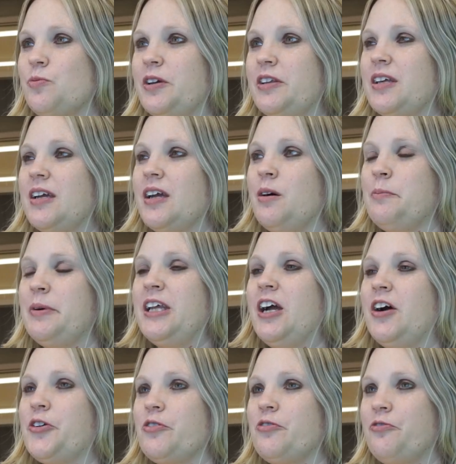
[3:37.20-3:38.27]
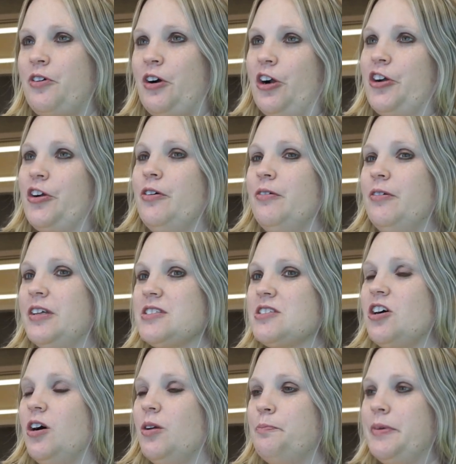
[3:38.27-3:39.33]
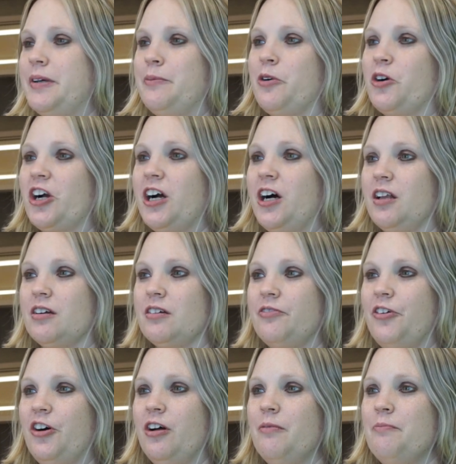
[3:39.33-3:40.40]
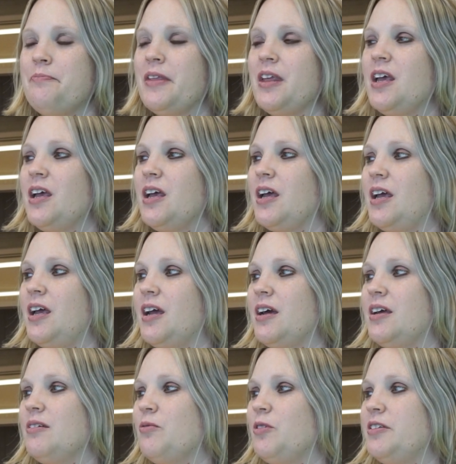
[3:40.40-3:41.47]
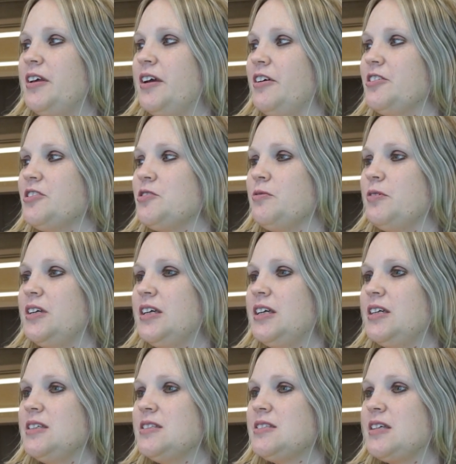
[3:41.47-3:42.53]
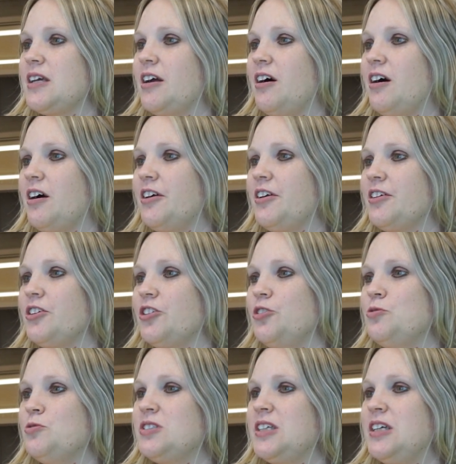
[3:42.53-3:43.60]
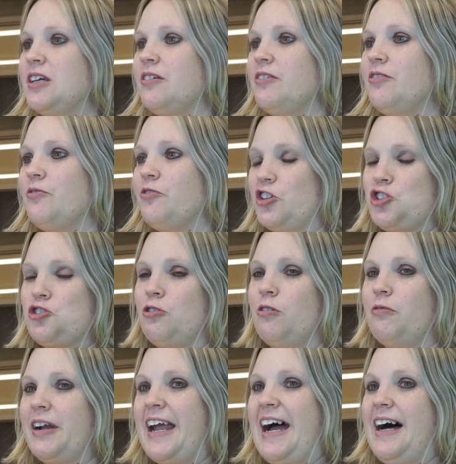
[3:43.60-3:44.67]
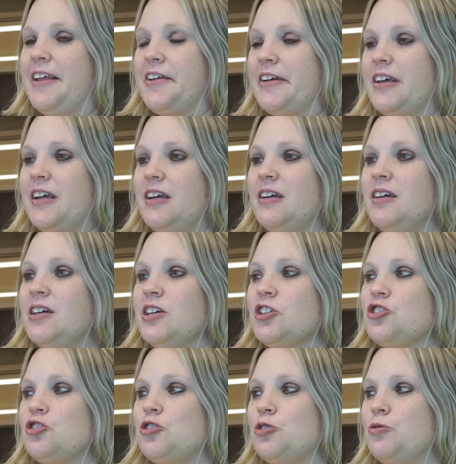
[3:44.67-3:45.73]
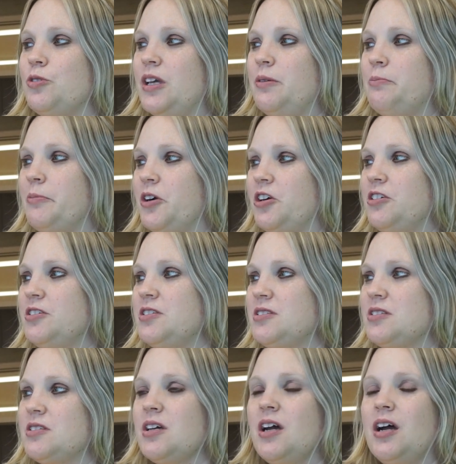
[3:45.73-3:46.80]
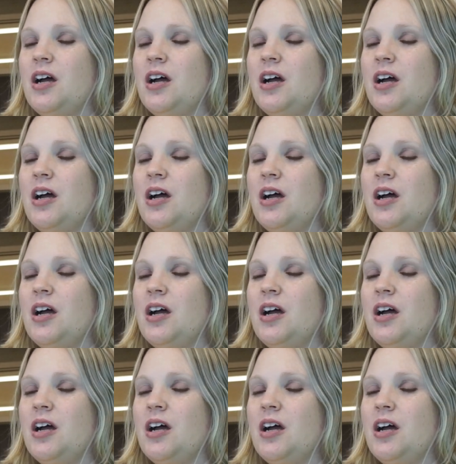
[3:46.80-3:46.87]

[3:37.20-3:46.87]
with a company out of Fargo. It's called Be More Colorful. And what they are doing is they are using virtual reality to immerse